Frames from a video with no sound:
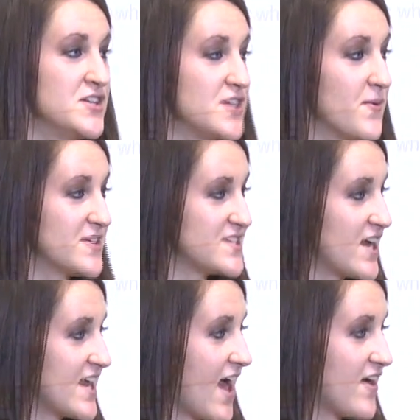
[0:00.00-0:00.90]
So we're
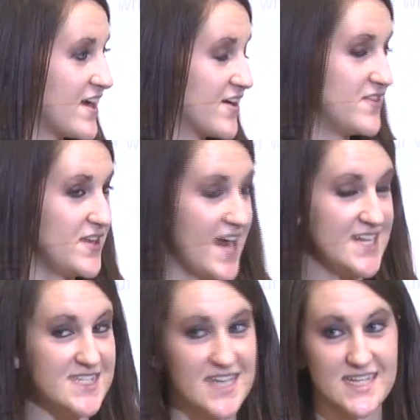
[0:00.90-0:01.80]
starting out here in the
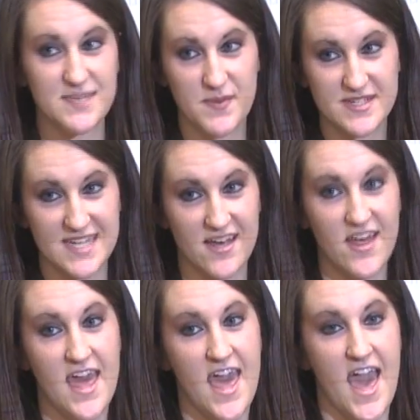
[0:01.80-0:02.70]
United States and Brazil,